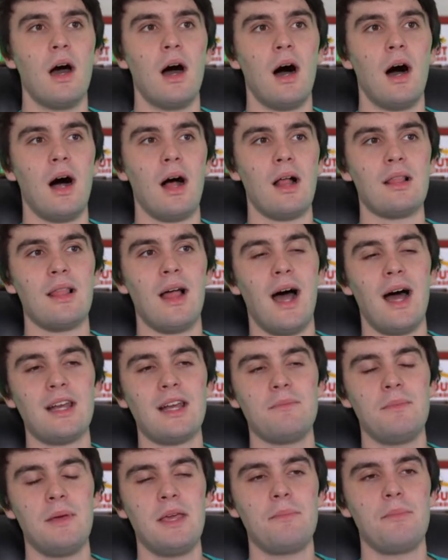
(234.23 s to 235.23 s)
A
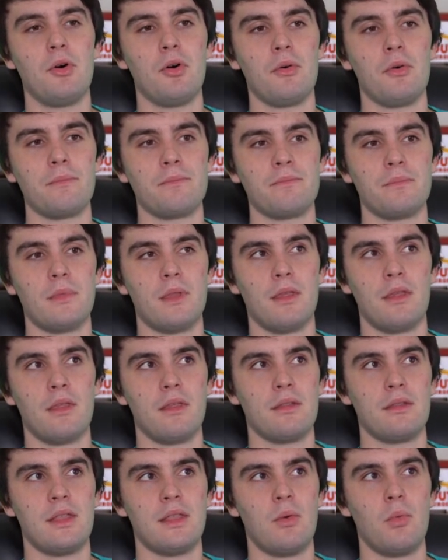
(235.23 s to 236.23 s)
lot of people,
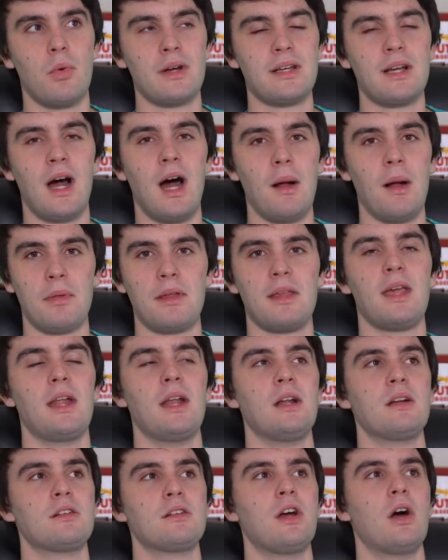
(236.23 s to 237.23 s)
they want to
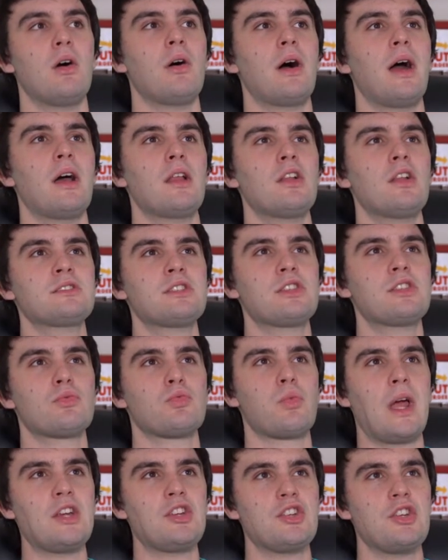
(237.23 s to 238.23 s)
complicate it. You know, I looked at the
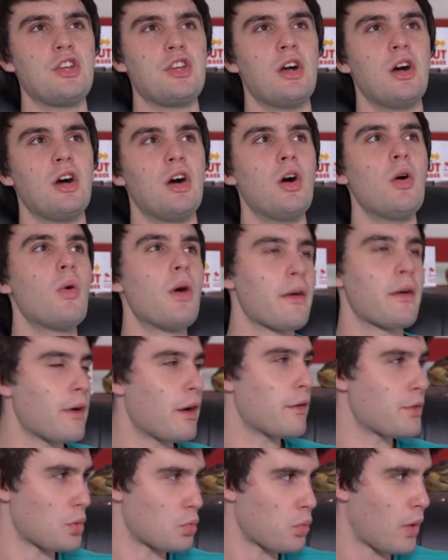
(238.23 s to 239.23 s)
ratio
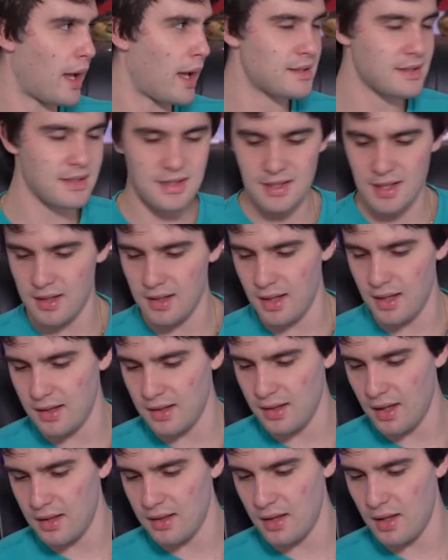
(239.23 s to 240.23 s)
of the rents and
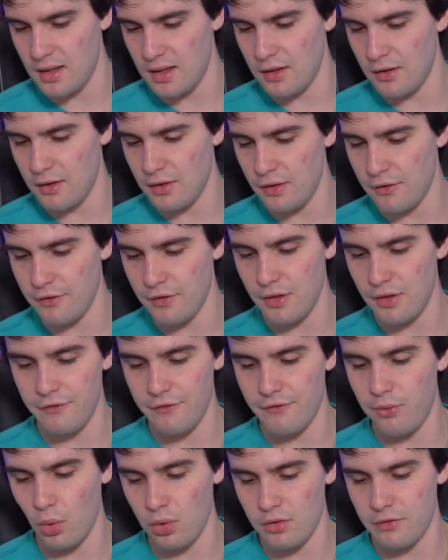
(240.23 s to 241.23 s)
the
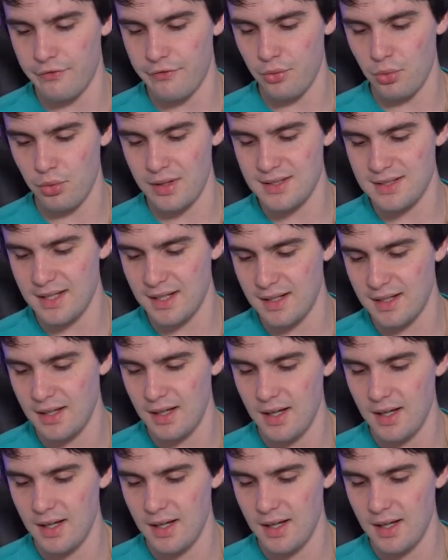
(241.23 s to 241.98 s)
forensic